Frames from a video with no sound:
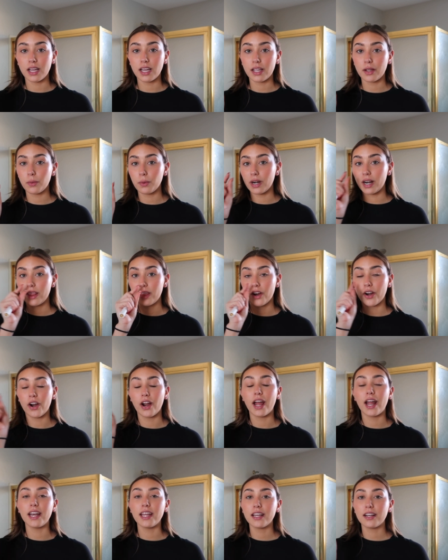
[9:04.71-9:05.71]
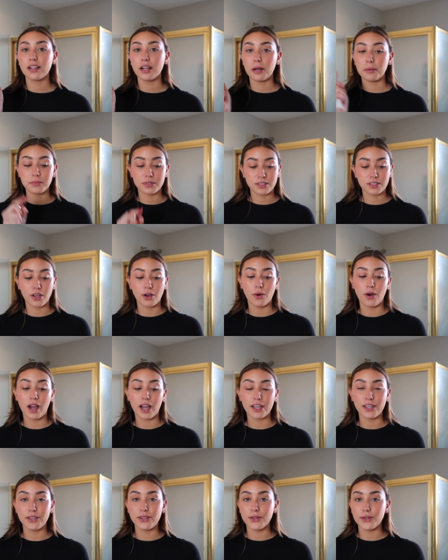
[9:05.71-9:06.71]
like when there are any clumps, so
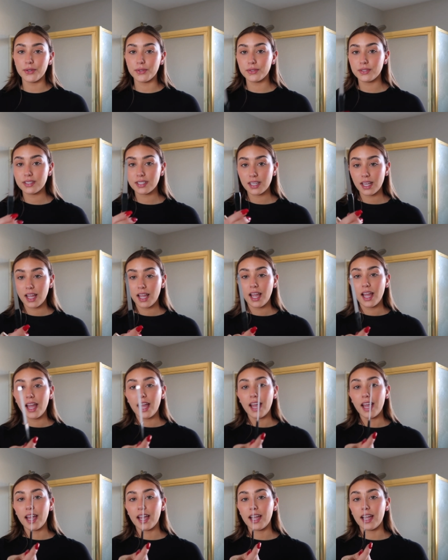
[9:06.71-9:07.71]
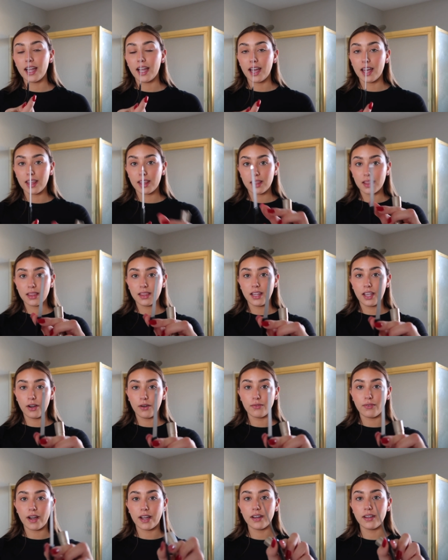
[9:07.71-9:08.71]
I use a
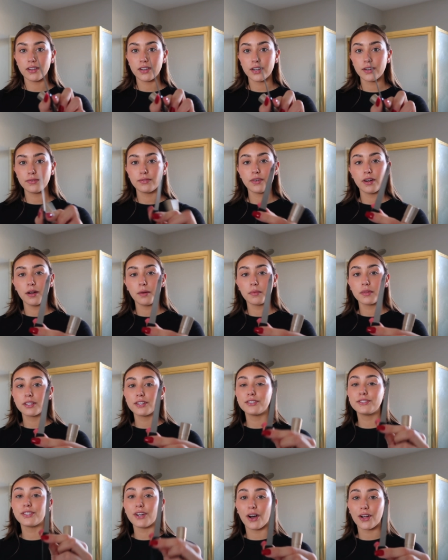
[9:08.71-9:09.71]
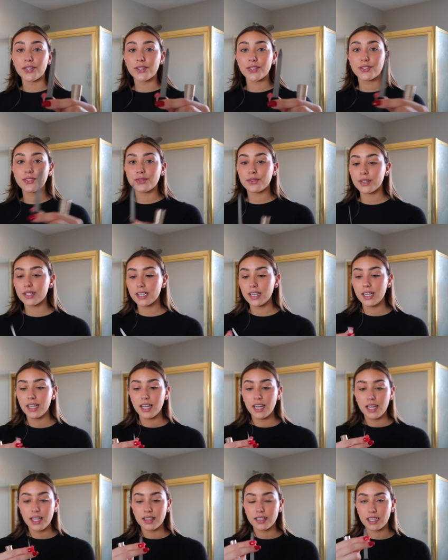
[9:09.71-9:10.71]
nail filer from the dollar store
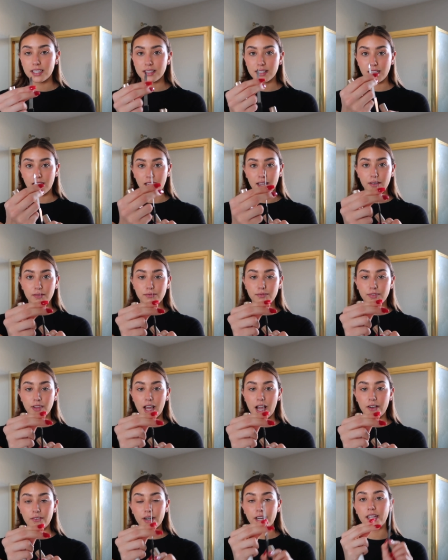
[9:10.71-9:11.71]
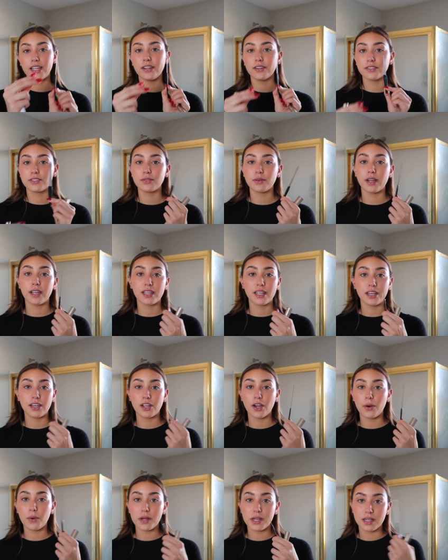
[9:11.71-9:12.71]
that's like flat right here so I can
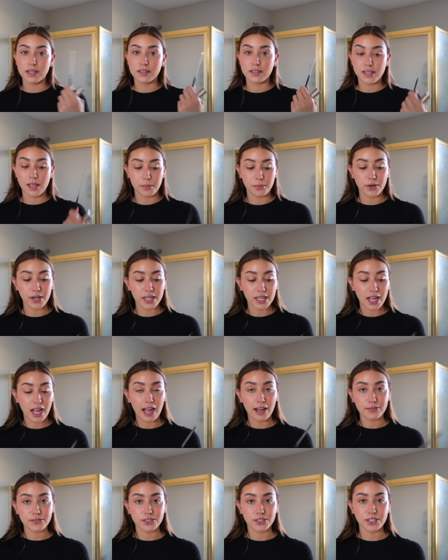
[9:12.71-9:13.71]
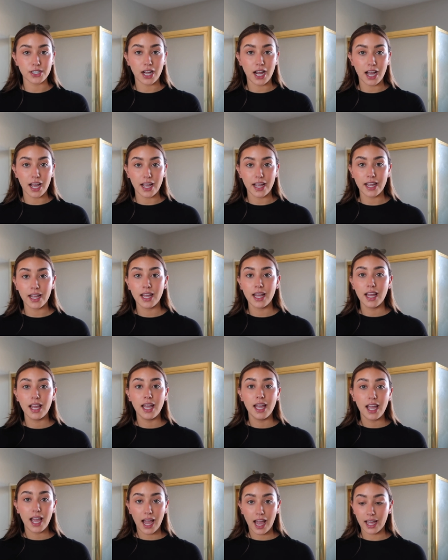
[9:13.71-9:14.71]
go in and separate it after I
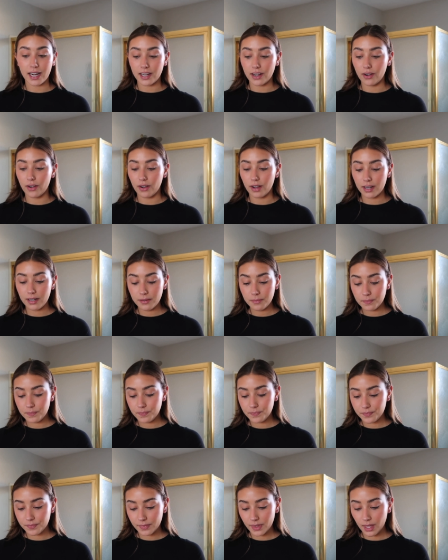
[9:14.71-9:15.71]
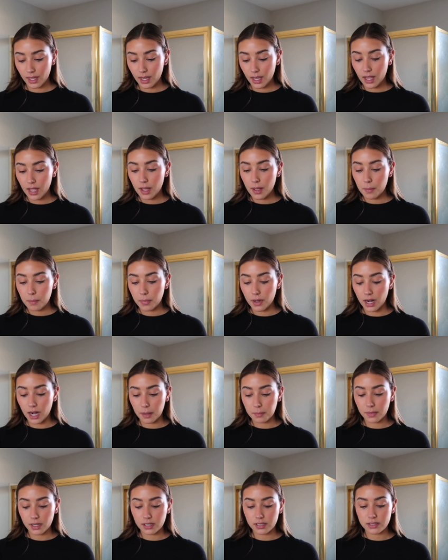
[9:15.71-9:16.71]
add it on. But
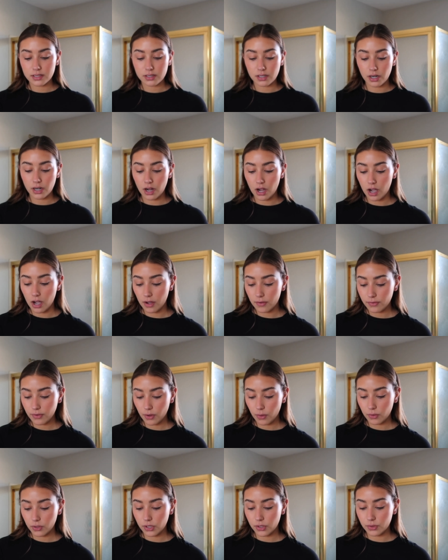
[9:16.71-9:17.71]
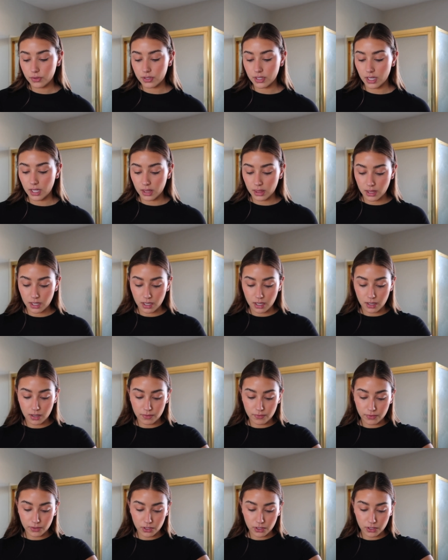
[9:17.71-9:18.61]
I'm gonna start off using the